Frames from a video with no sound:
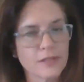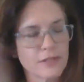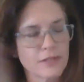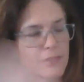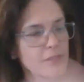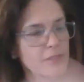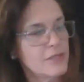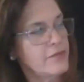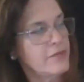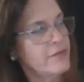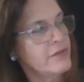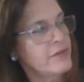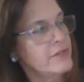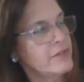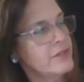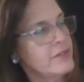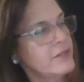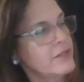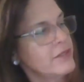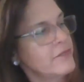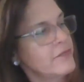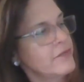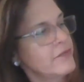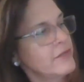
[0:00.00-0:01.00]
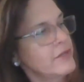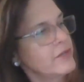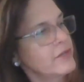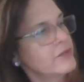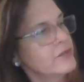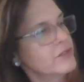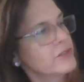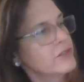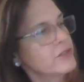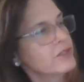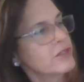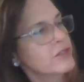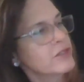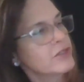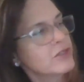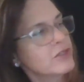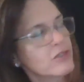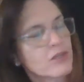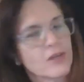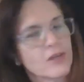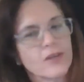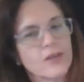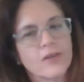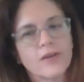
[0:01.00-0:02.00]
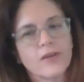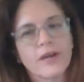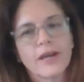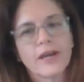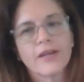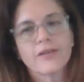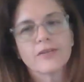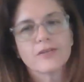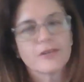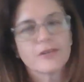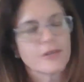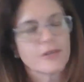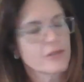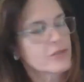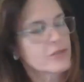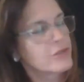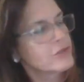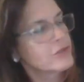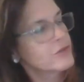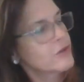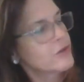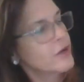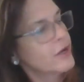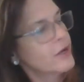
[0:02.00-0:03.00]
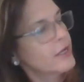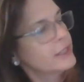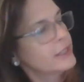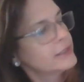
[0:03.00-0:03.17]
Stevens in the video. She's going to show you how to start to draw